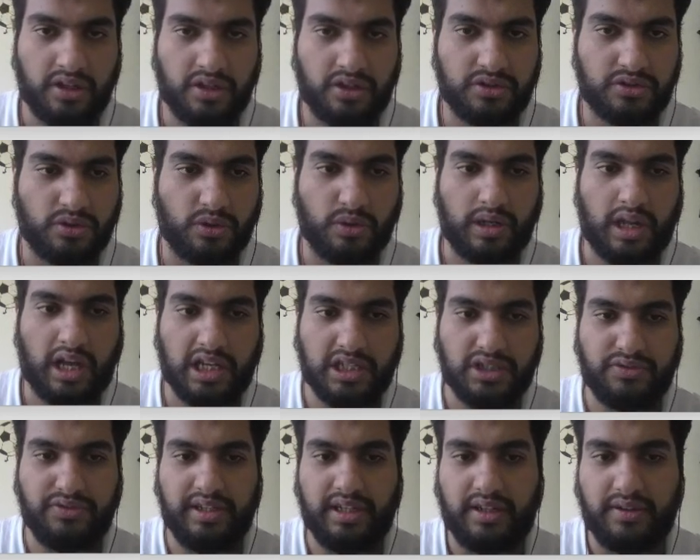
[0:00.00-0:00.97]
So last
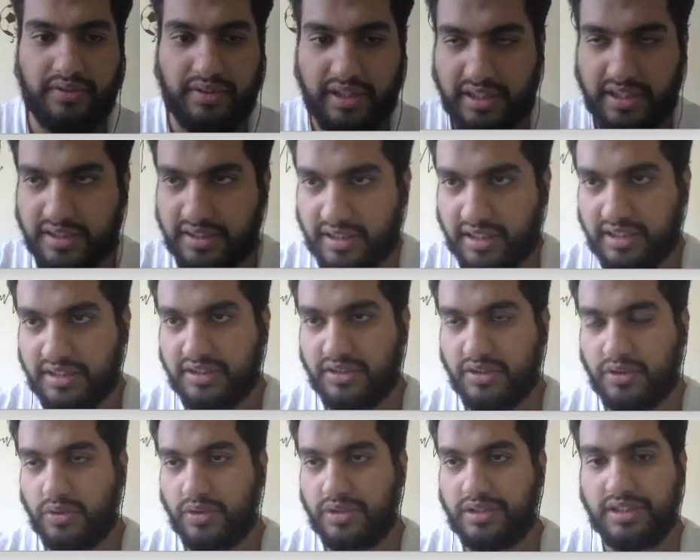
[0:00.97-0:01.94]
week we discussed
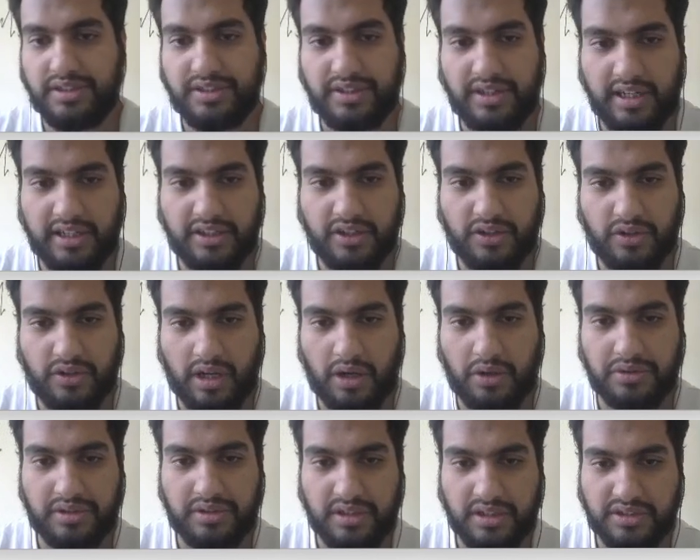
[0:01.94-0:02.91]
questions related to
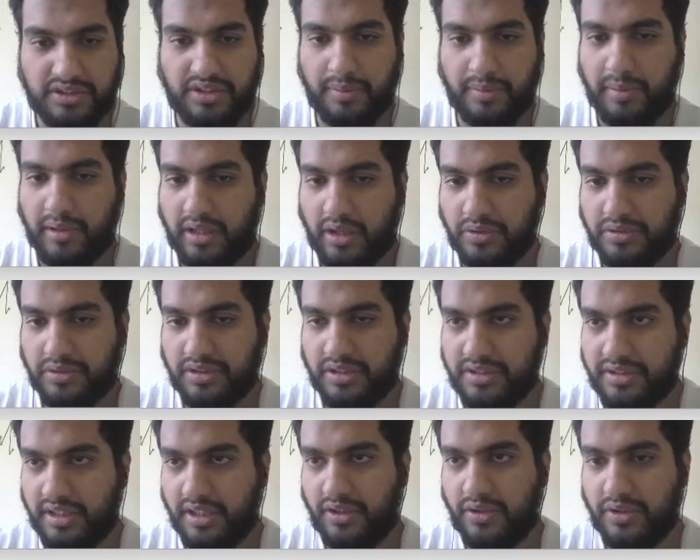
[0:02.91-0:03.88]
counters, ripple counters,
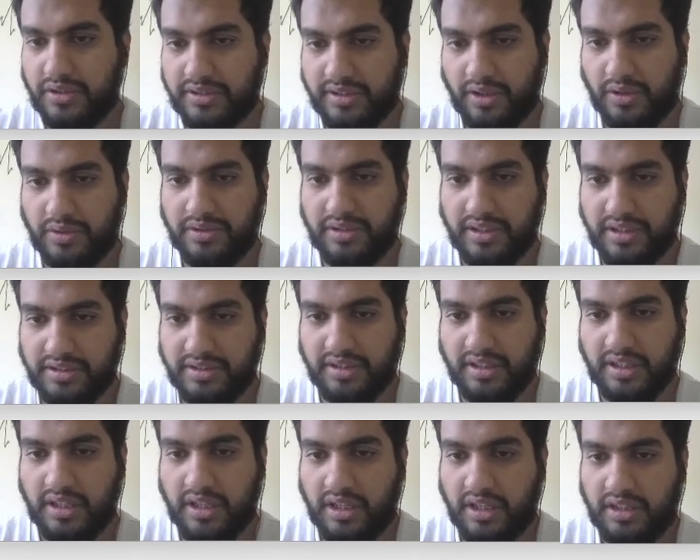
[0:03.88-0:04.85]
synchronous counters,
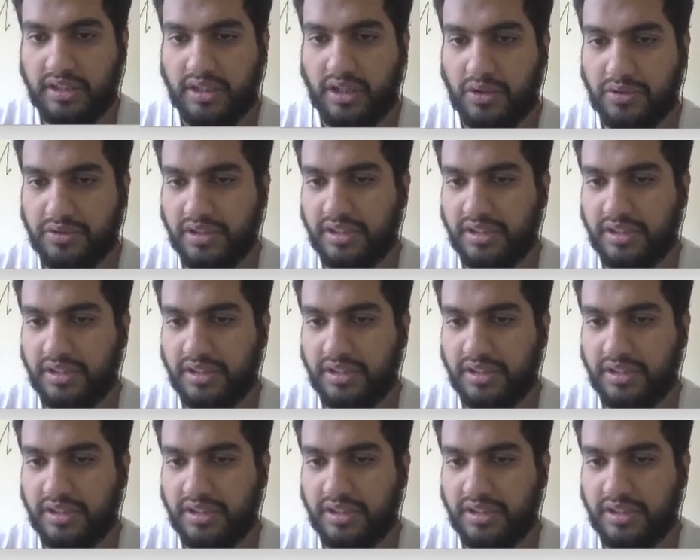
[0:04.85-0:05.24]
counter